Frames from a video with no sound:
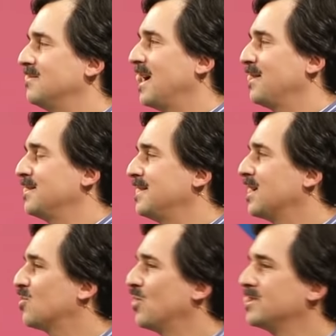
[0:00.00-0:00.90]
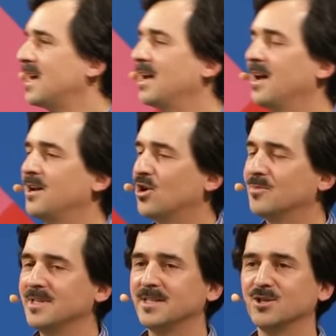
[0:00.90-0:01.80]
I think Siccar Point, I
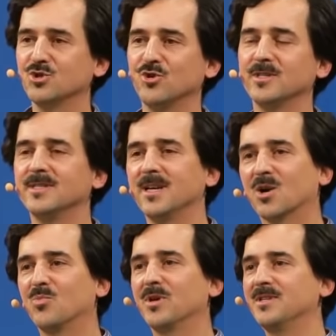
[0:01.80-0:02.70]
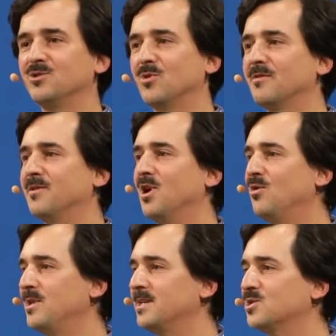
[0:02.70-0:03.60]
normally tell students Siccar Point is one of the
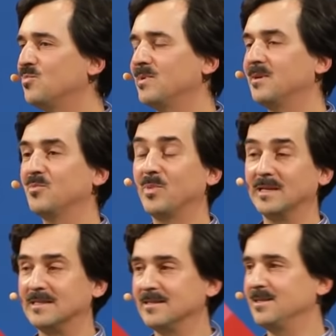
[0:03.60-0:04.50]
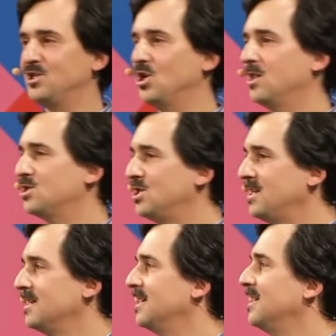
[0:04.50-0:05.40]
holiest places in geology.
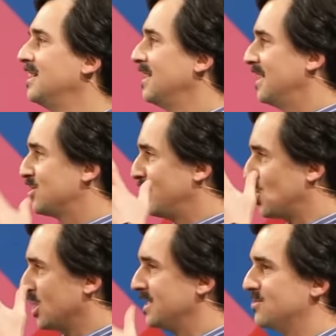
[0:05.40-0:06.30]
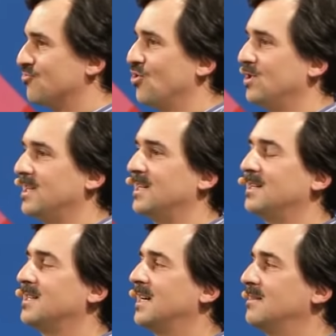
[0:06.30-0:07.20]
And so it got its role,
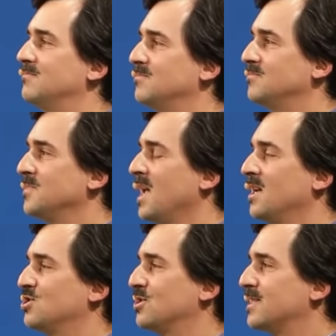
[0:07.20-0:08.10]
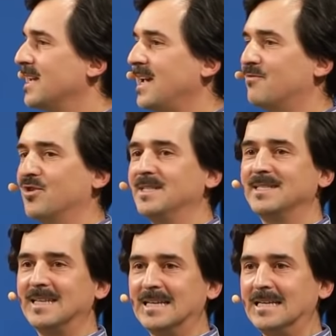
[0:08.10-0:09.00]
just like every
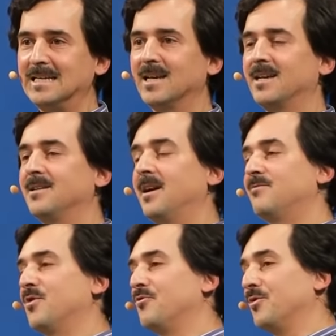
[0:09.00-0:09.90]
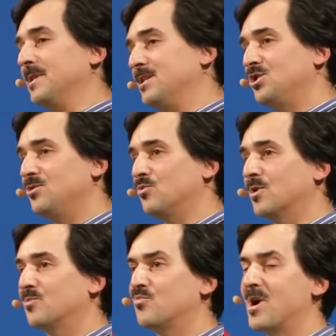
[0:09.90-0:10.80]
city and every religion
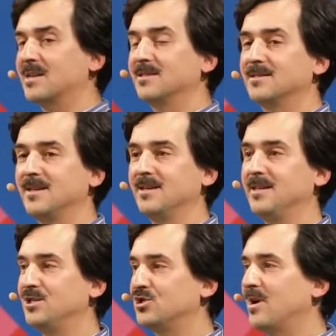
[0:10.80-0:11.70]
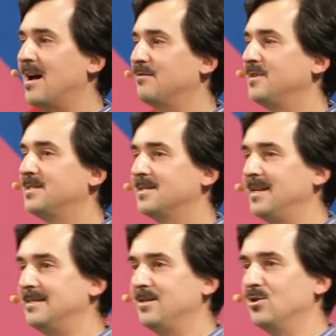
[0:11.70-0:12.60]
worth practicing needs to have its
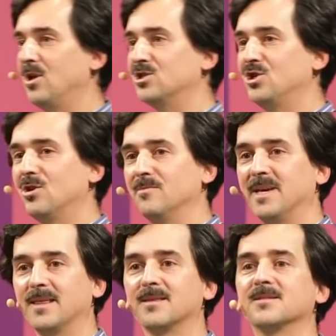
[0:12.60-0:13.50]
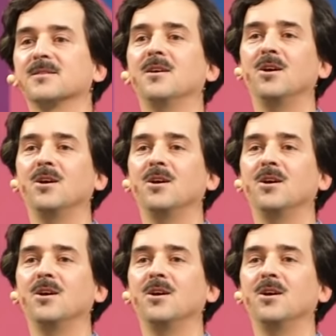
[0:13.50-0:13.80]
etiological myths,